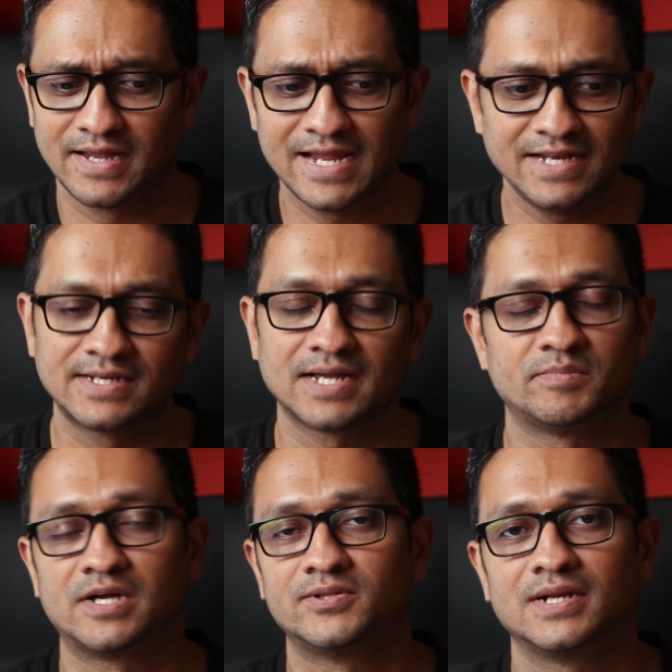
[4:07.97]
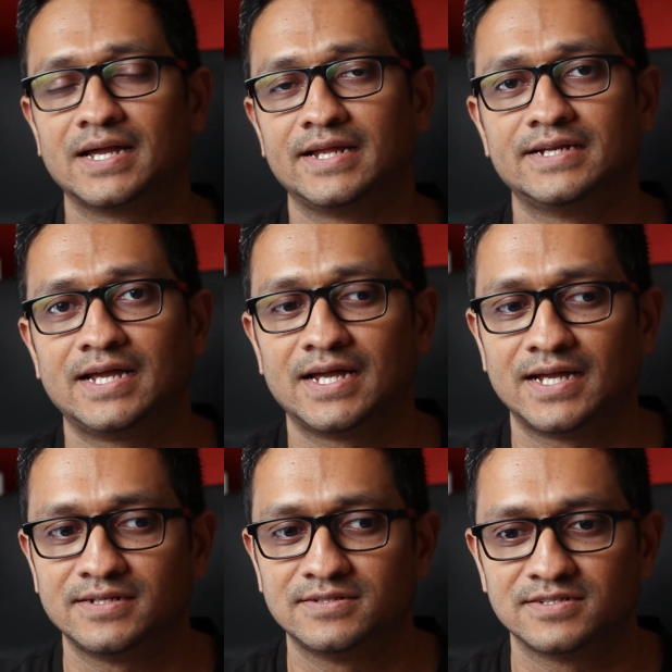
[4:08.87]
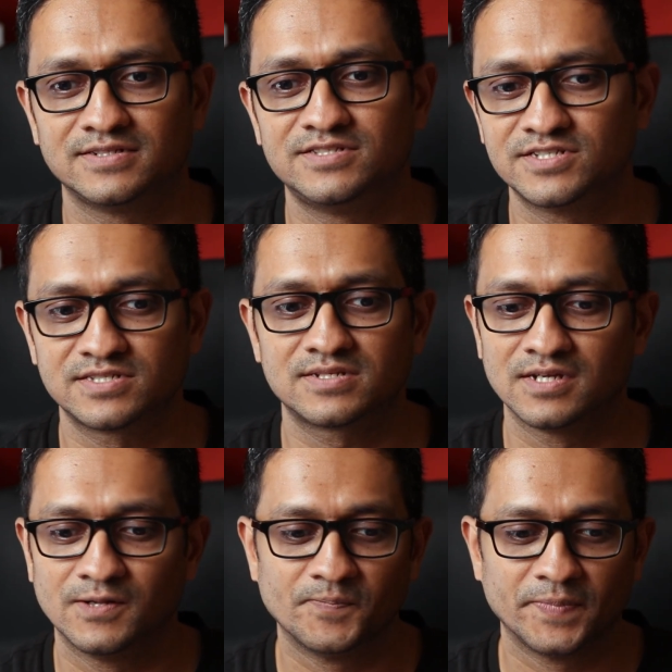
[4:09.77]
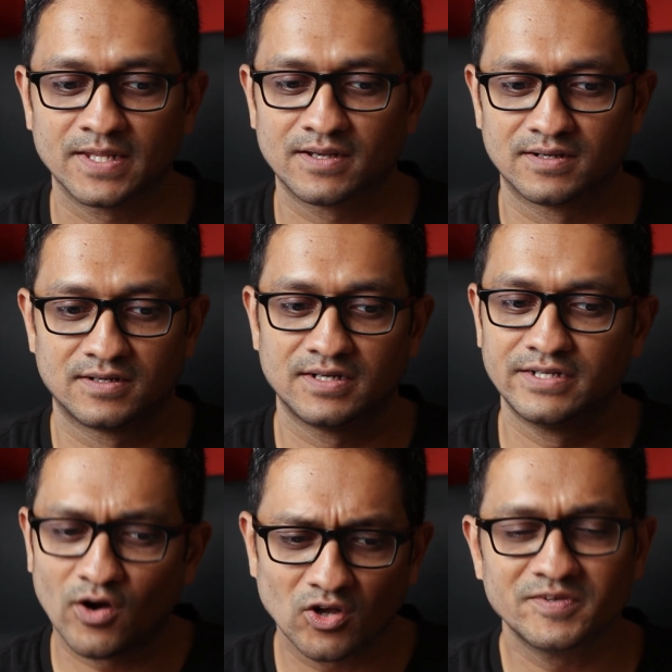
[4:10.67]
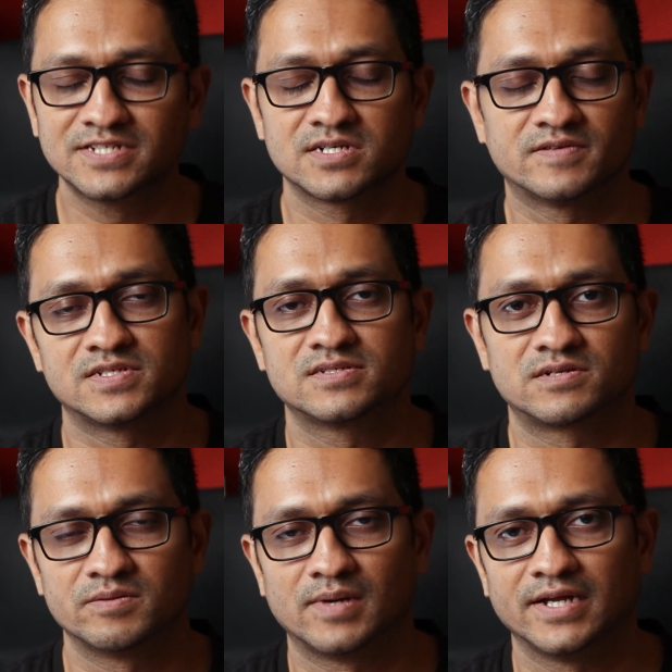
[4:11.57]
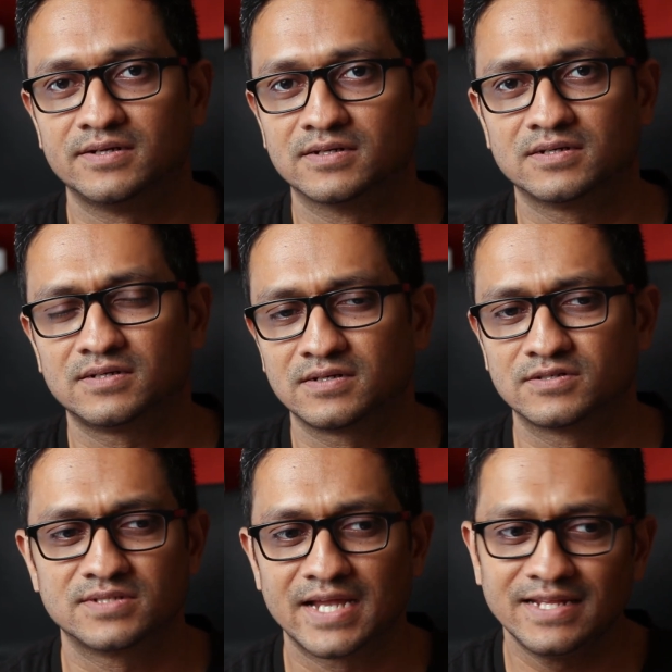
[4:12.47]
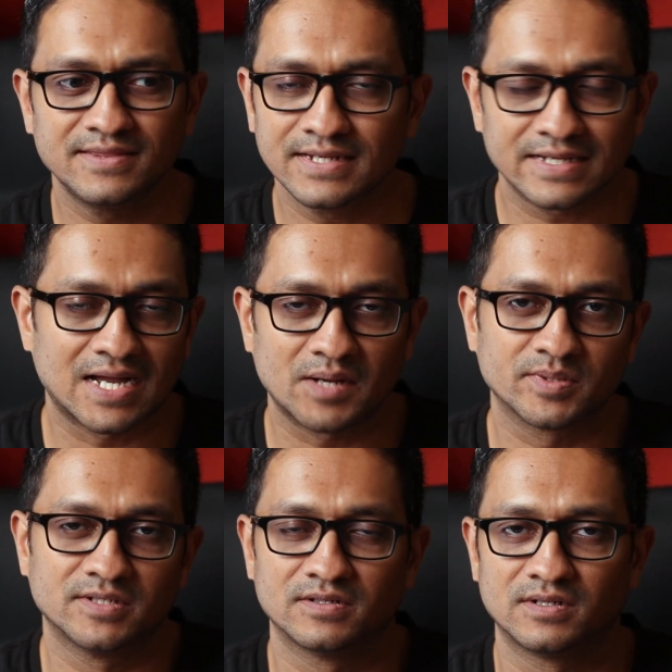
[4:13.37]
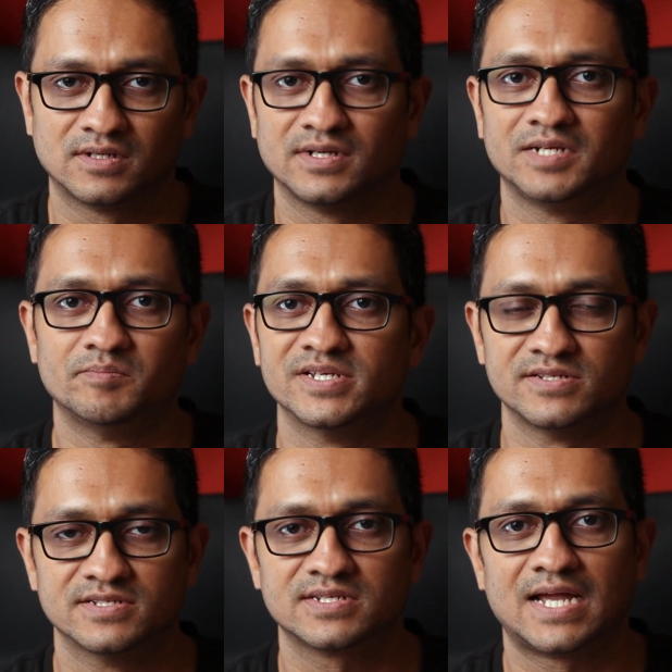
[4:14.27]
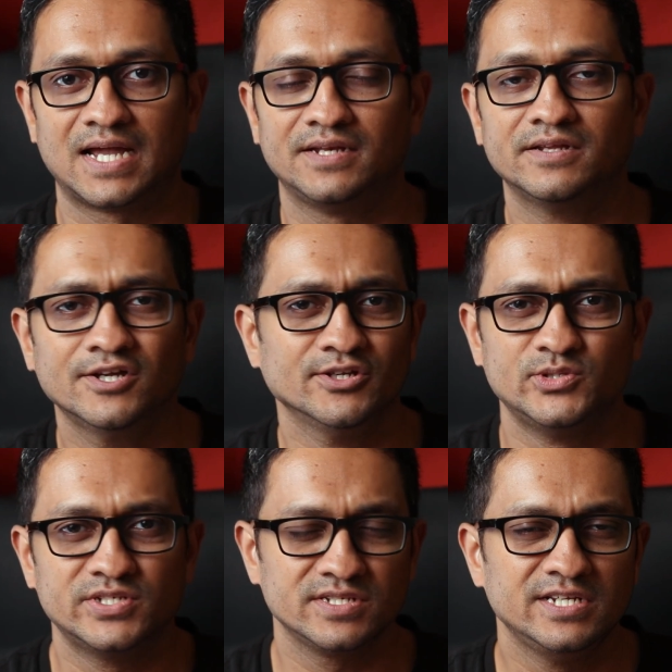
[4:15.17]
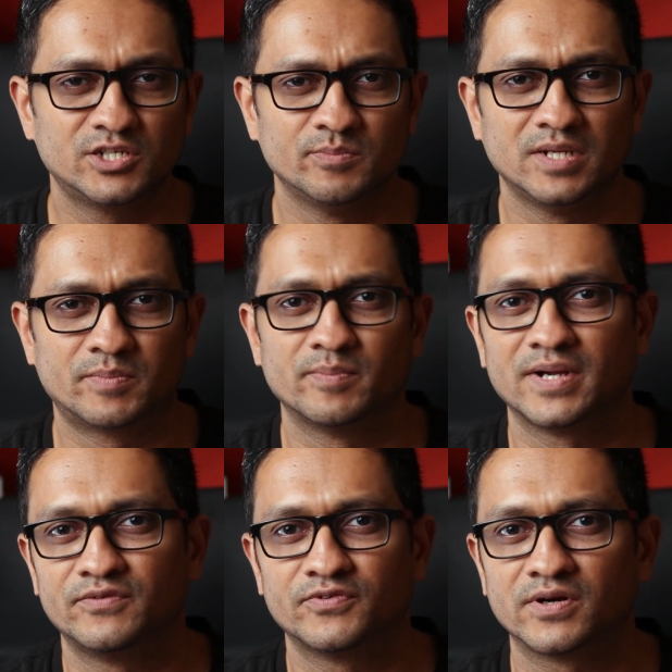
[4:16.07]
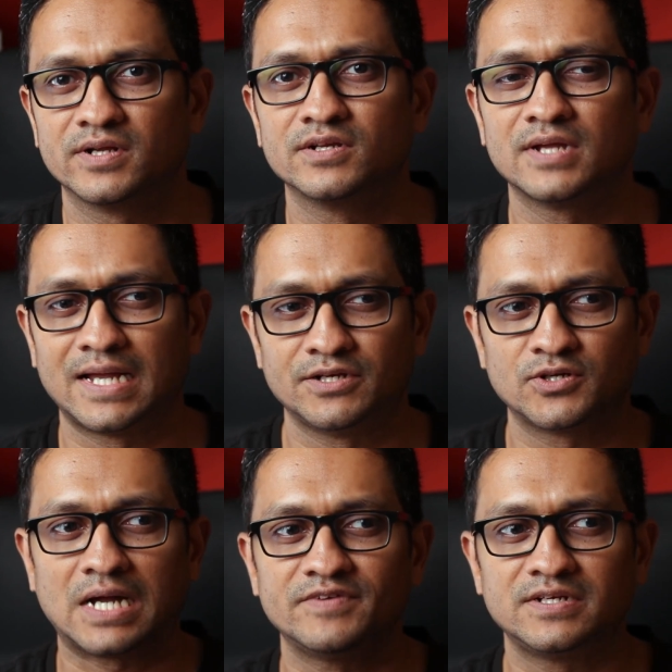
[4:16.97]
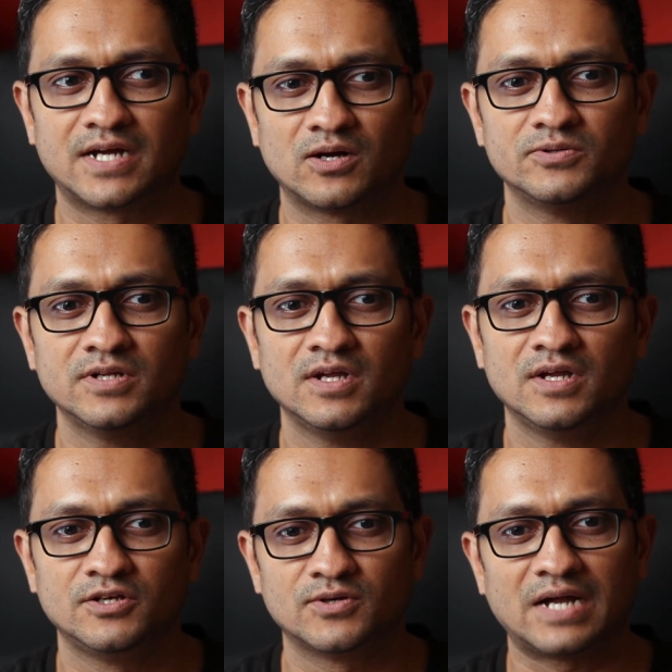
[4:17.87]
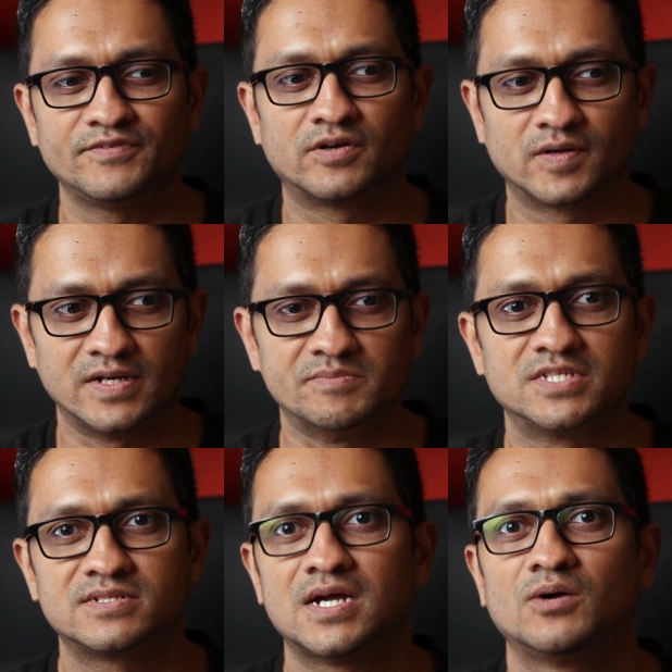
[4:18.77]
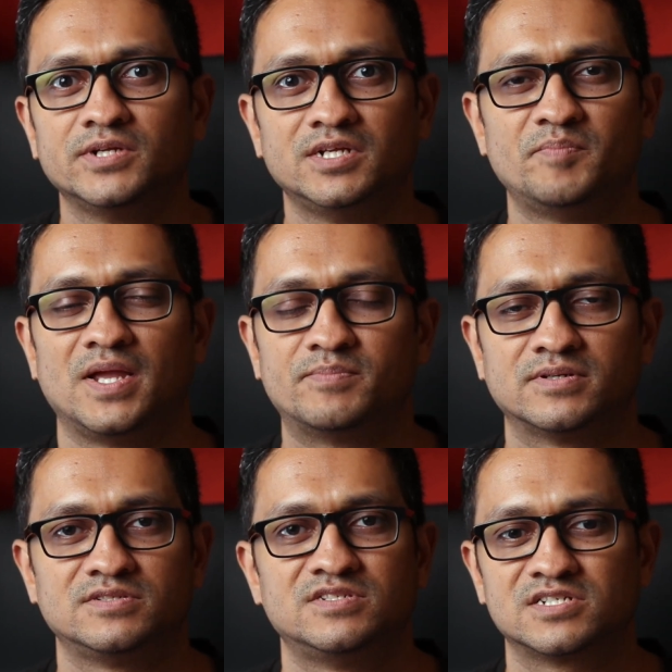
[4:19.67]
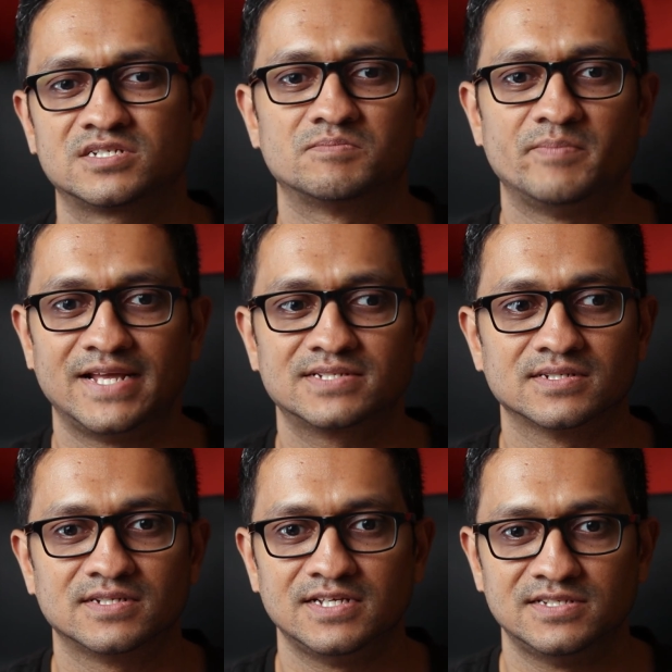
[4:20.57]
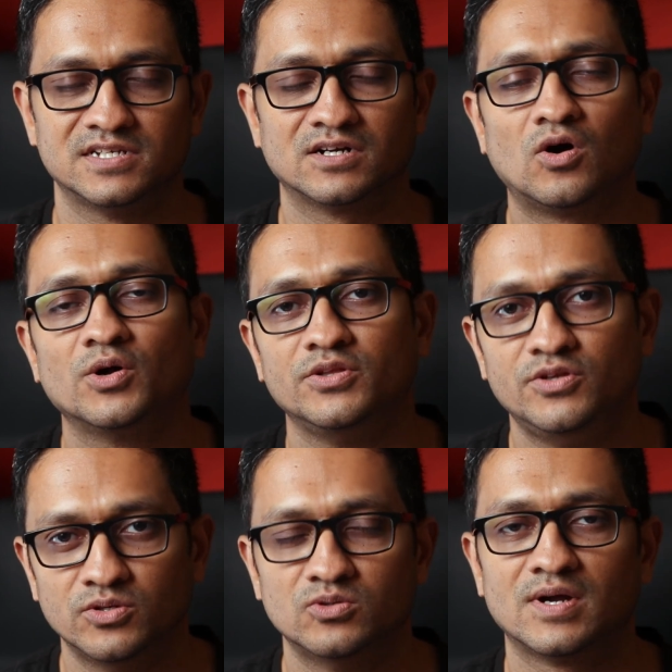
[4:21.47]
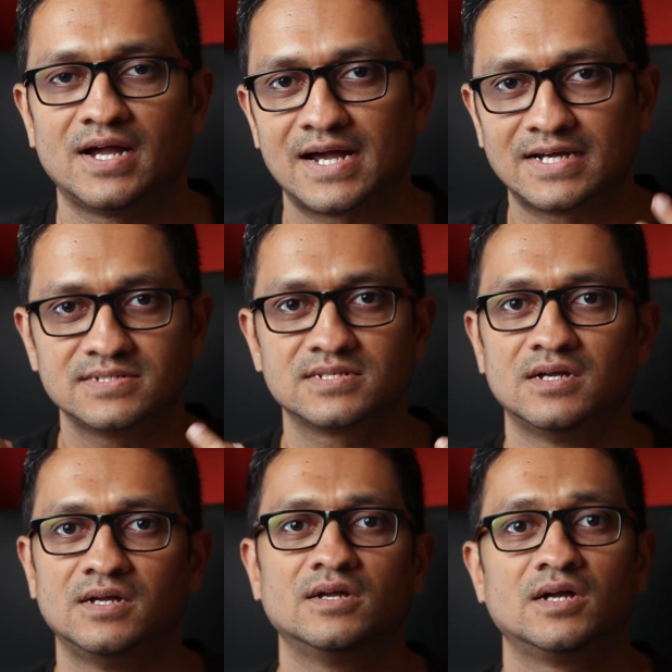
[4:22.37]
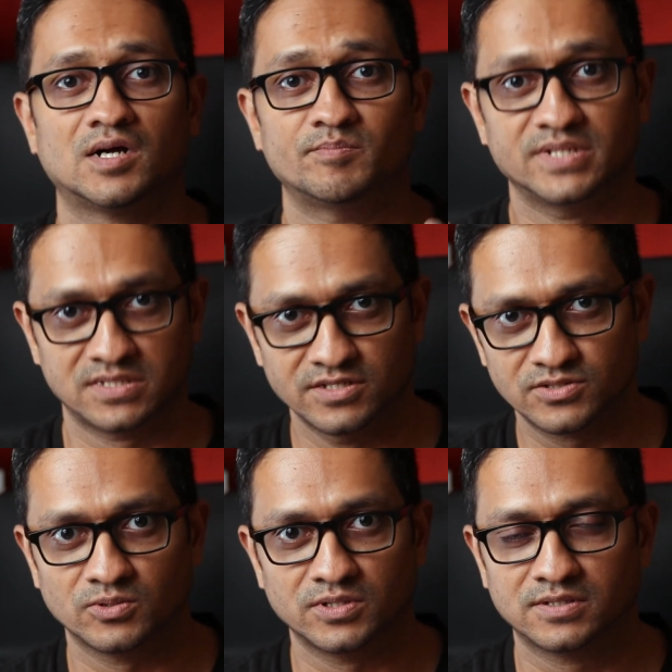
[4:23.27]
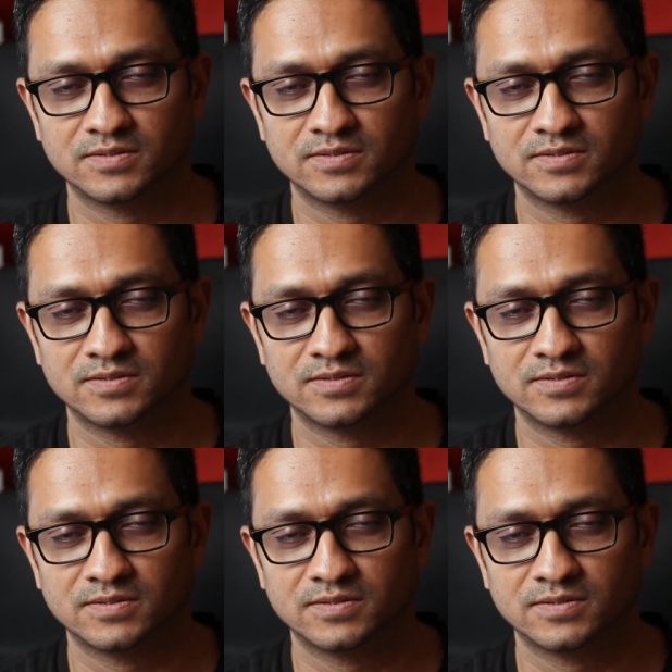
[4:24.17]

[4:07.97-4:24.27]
anytime down the line, and it just uh, it always serves as a reminder, because anything can happen uh, in business, and you just need to be prepared for it. And to have it down, to have your agreements down in paper, just makes it easier on you as a business owner.